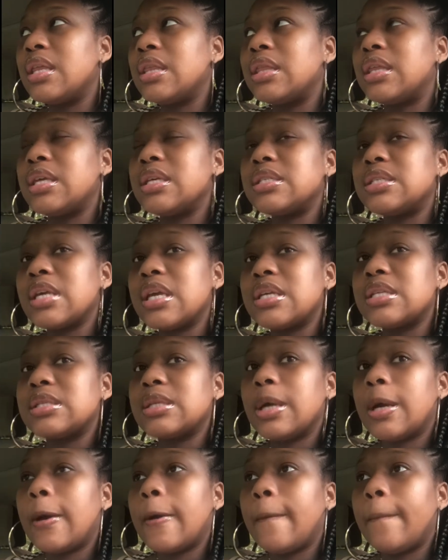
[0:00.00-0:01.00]
this as,
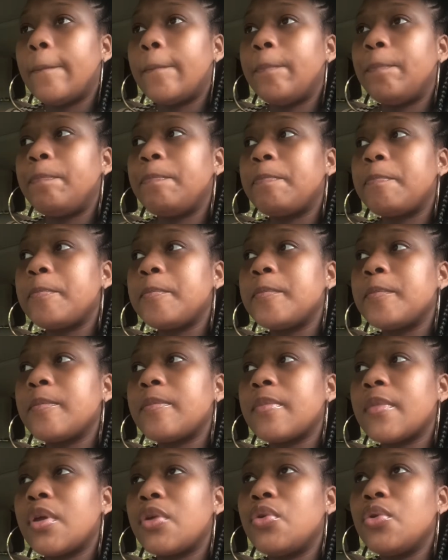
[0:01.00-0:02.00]

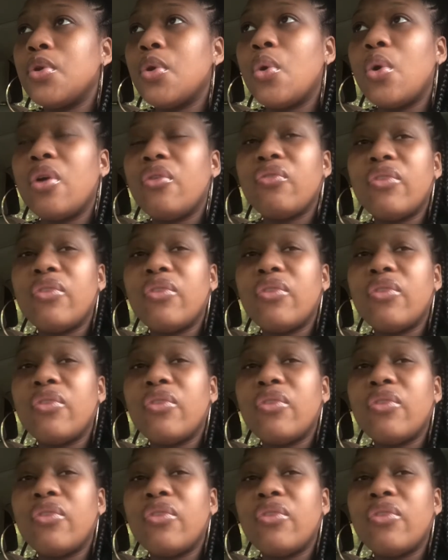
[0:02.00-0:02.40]
a